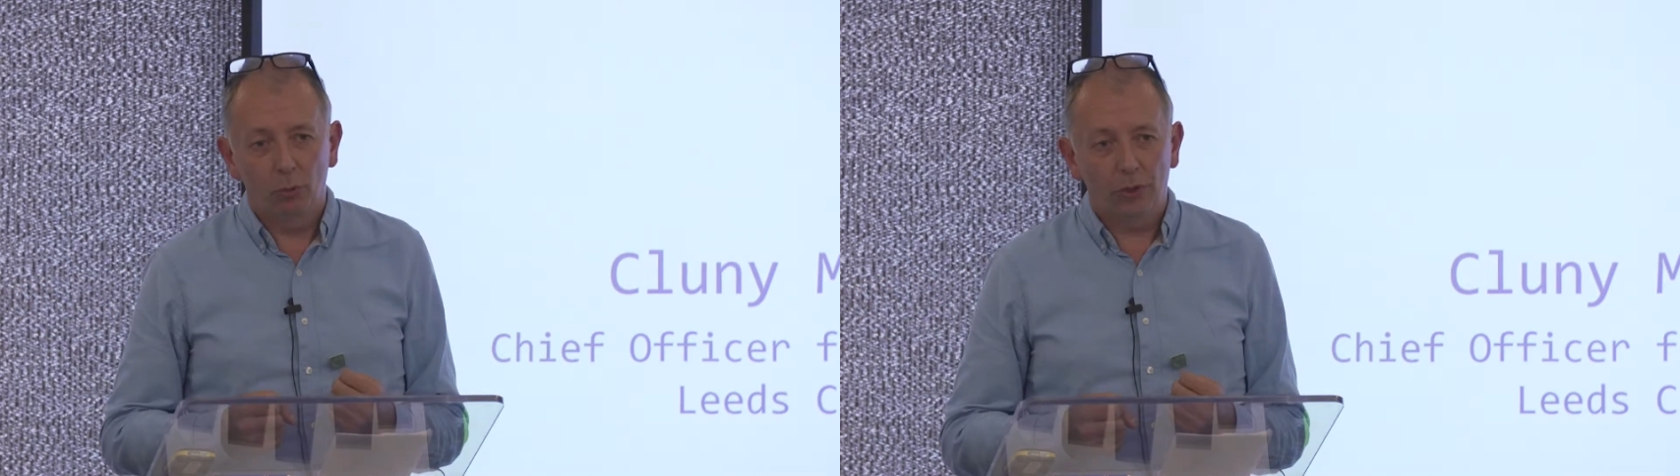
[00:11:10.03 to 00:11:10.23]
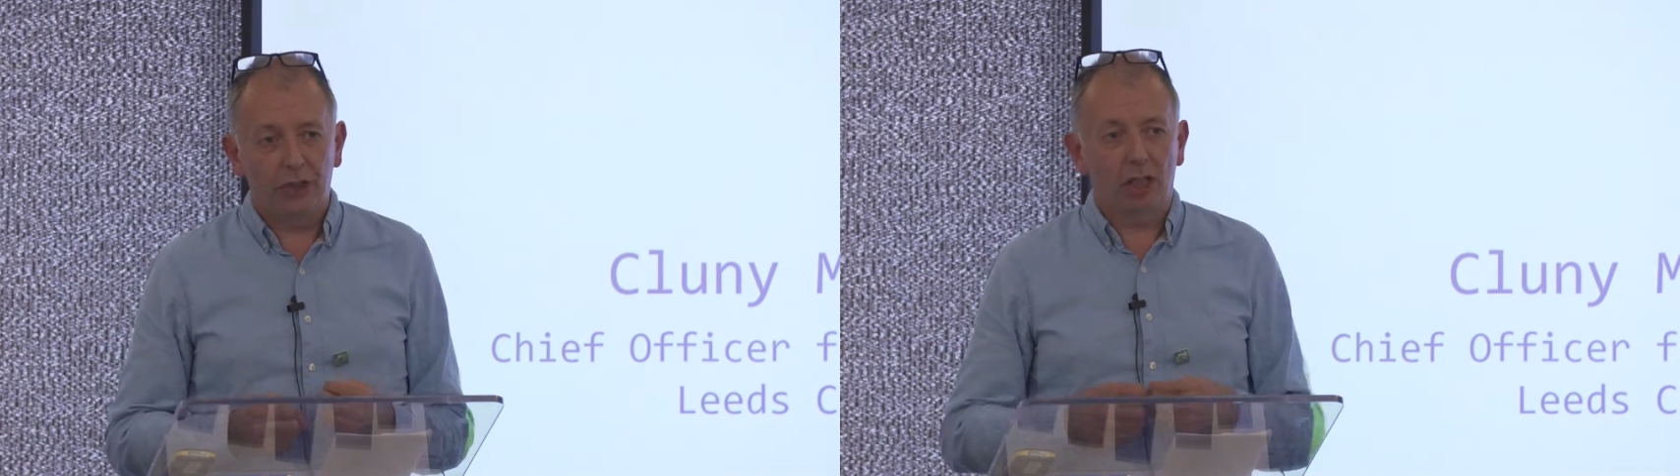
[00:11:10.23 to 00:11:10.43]

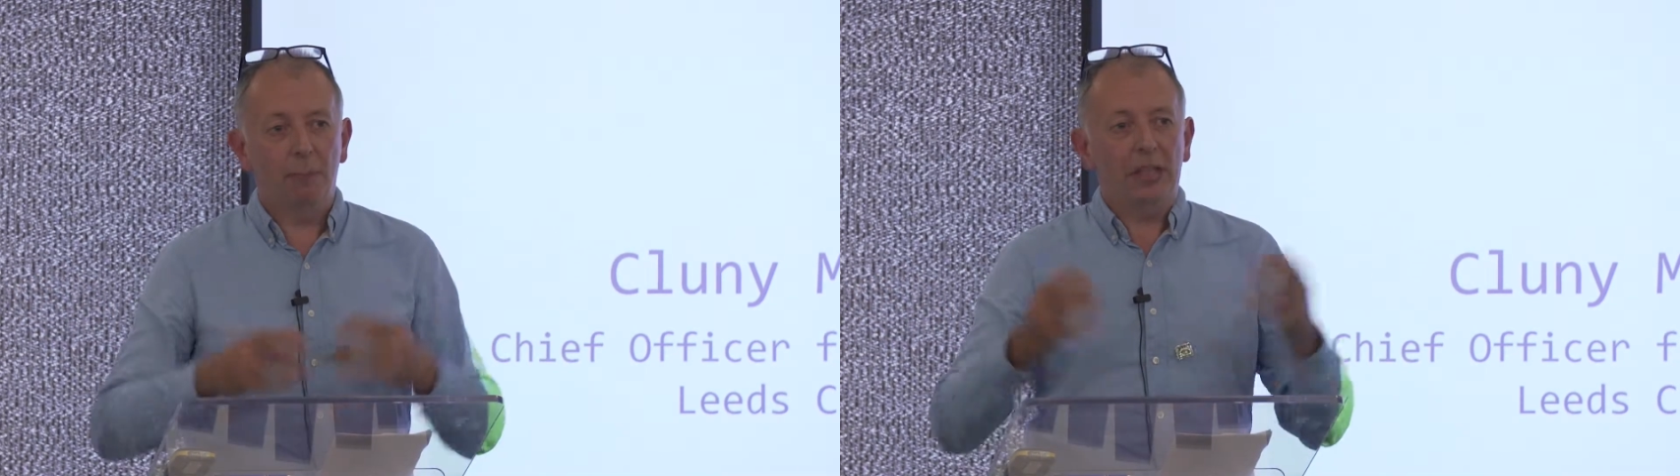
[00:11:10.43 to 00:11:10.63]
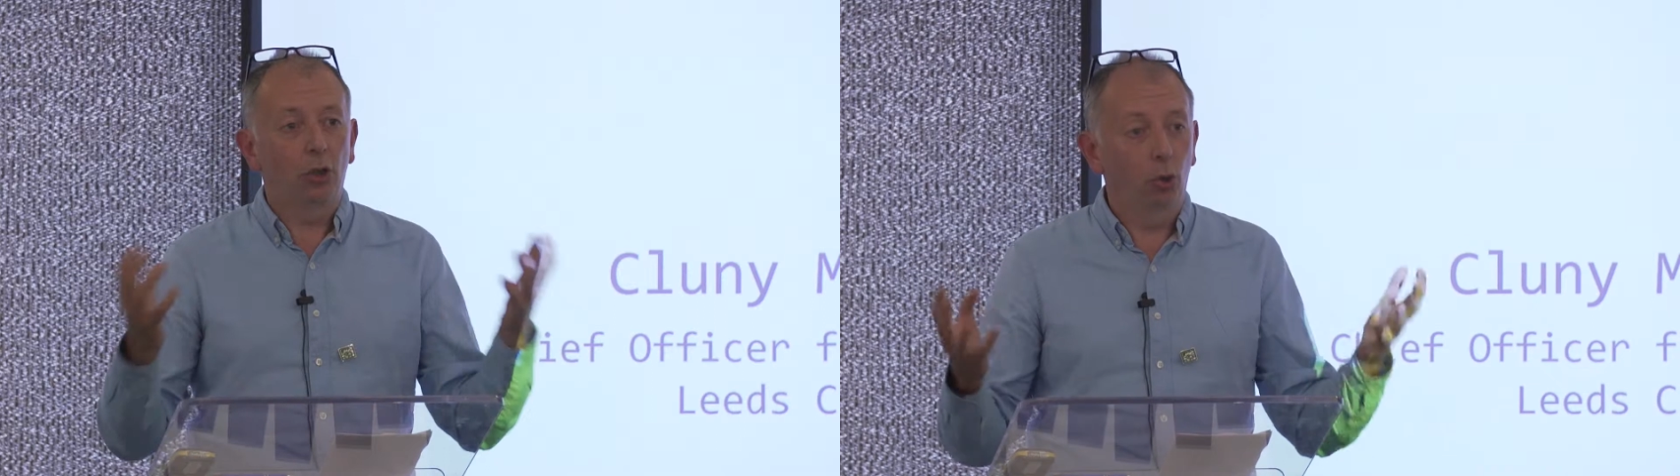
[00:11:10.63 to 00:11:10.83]
We've done a
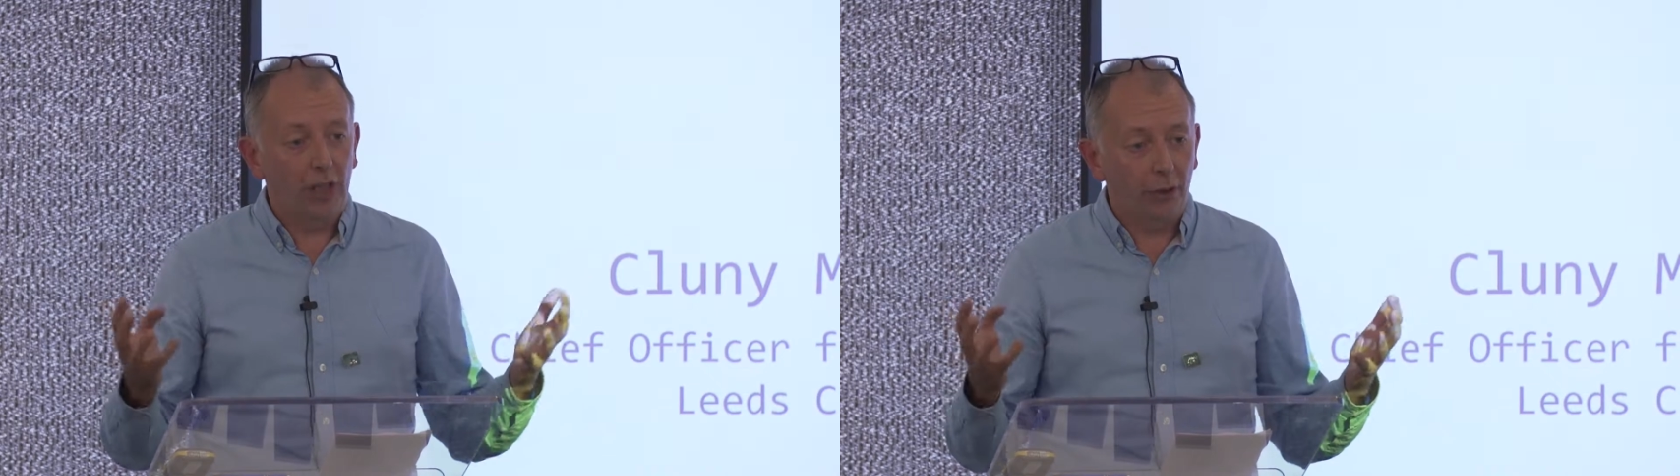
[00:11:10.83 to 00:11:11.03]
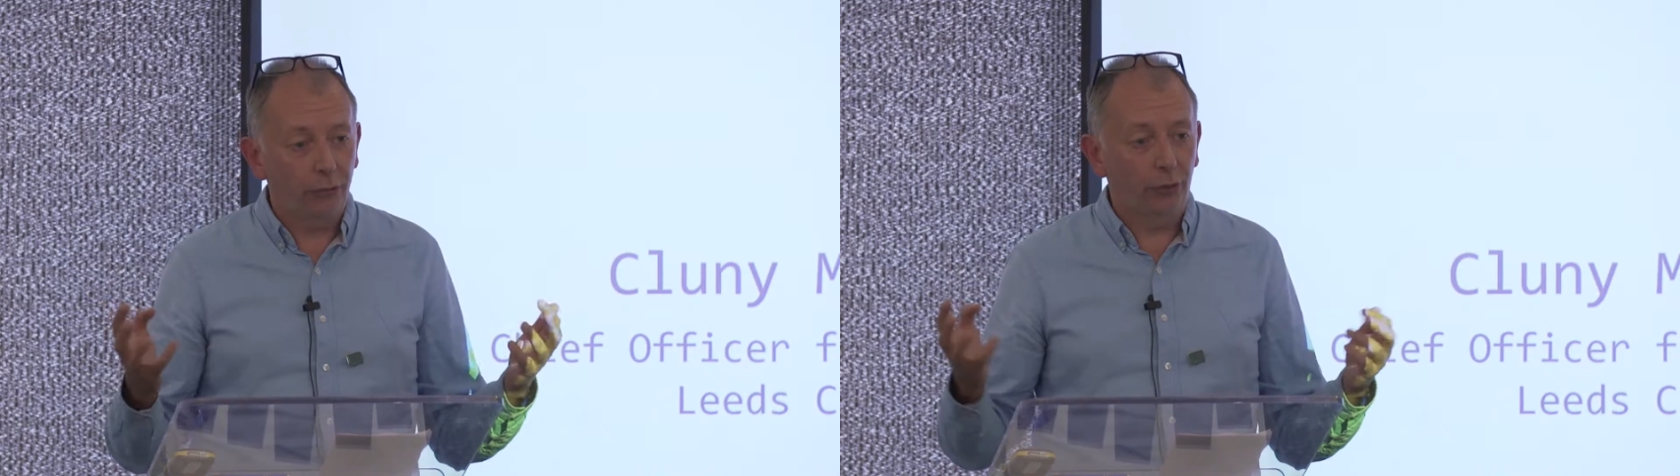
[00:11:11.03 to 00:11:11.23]
big
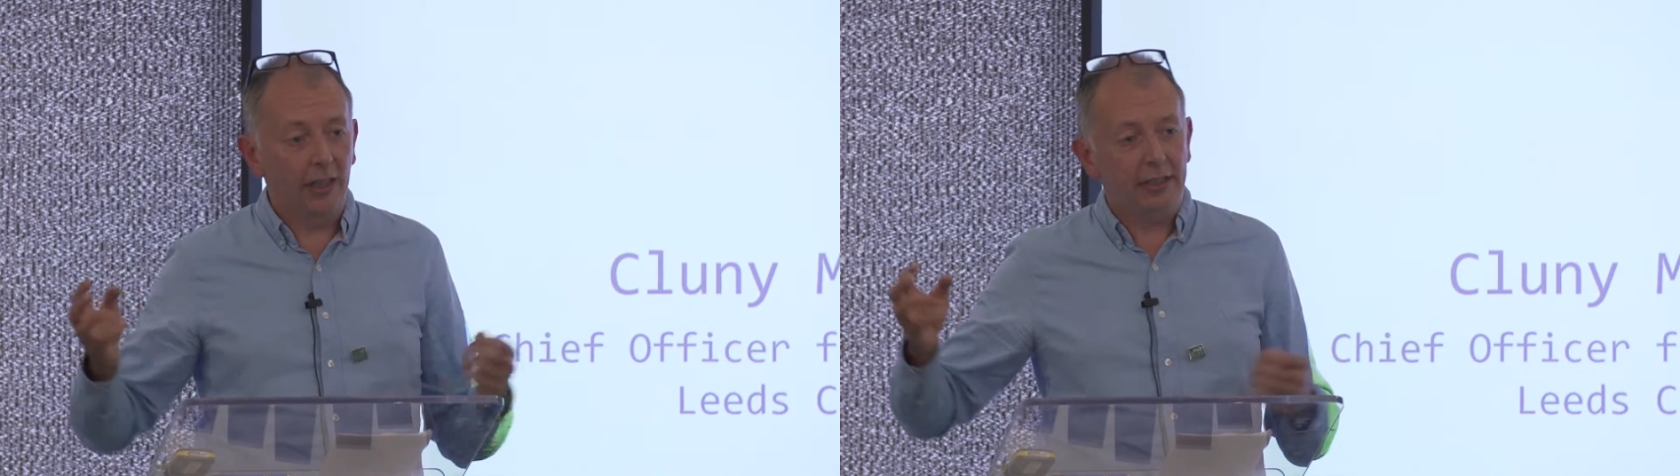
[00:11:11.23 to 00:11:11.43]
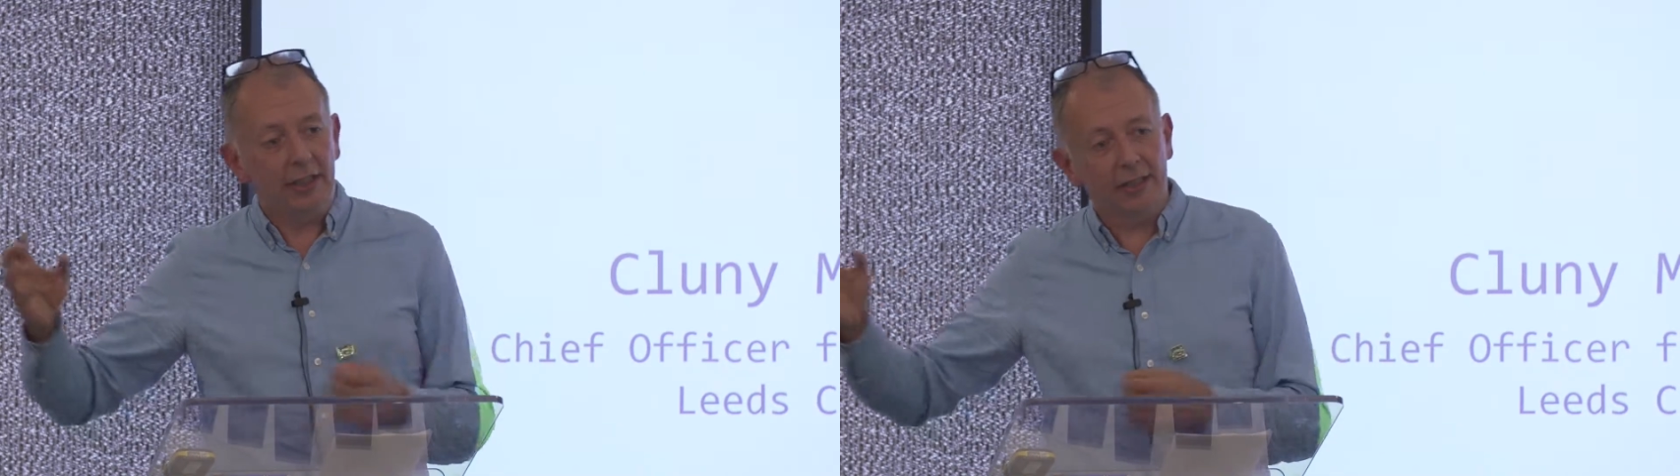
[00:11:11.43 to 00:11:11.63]
call out for
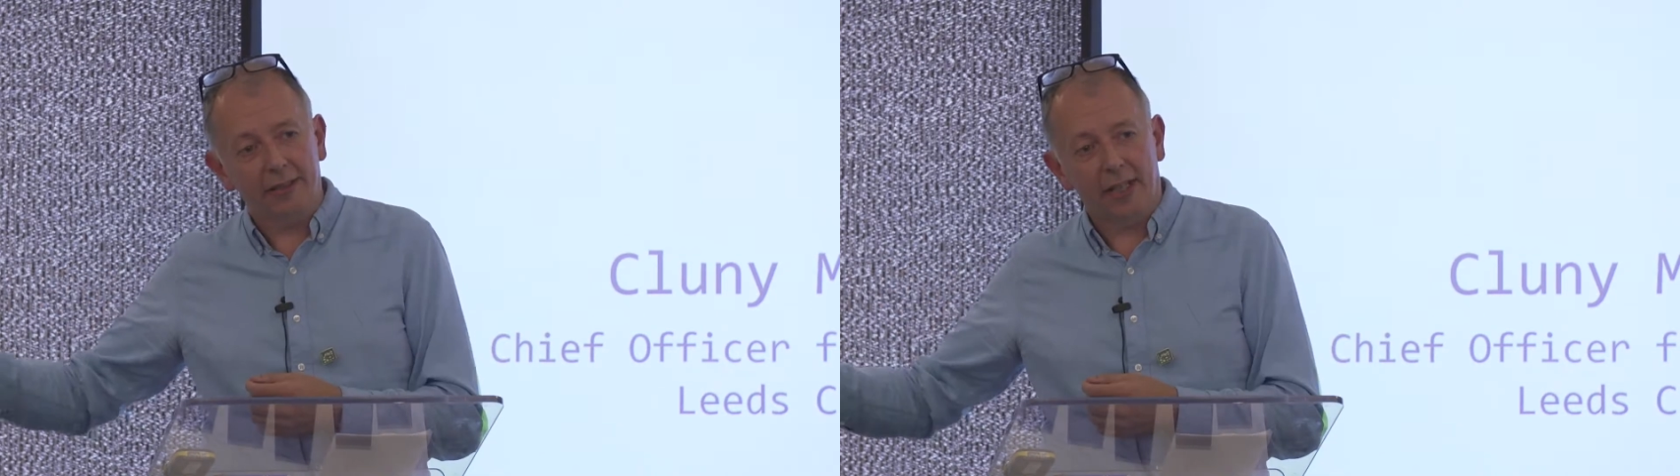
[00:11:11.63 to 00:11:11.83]
ideas.